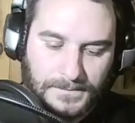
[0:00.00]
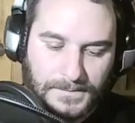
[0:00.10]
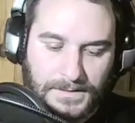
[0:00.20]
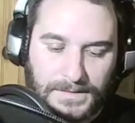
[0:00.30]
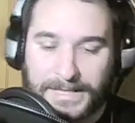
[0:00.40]

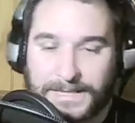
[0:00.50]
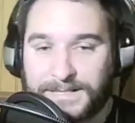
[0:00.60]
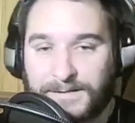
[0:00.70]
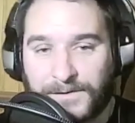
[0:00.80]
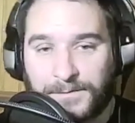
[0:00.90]
Like I
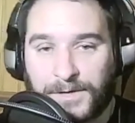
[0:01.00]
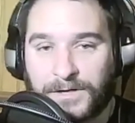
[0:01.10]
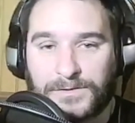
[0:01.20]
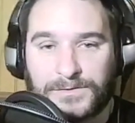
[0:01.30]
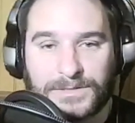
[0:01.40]
said, for the
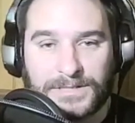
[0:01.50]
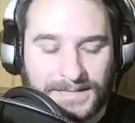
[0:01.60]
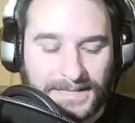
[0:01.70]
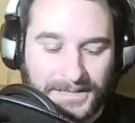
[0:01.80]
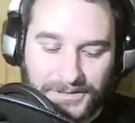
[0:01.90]
Broncos,
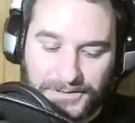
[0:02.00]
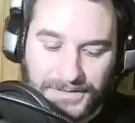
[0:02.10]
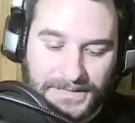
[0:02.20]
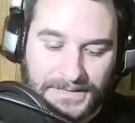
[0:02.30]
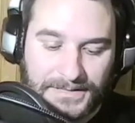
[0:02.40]
lots of
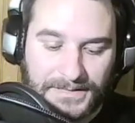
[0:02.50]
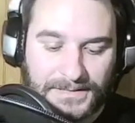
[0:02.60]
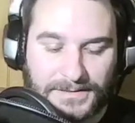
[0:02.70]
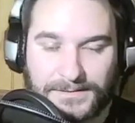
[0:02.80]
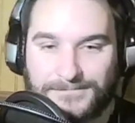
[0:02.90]
injuries.
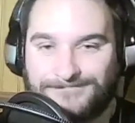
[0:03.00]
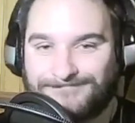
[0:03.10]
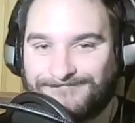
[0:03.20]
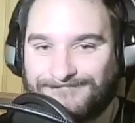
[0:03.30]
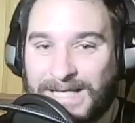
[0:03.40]

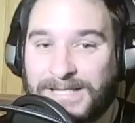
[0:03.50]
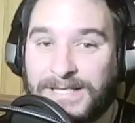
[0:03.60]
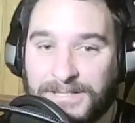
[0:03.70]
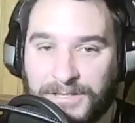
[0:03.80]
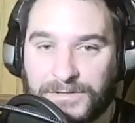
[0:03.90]
I
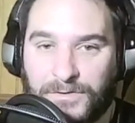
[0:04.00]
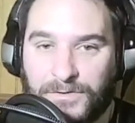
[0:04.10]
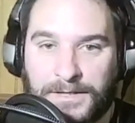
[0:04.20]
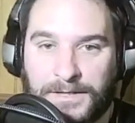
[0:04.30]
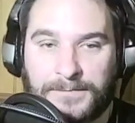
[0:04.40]
think it took a toll
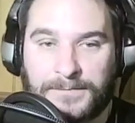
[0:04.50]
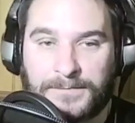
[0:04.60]
on them.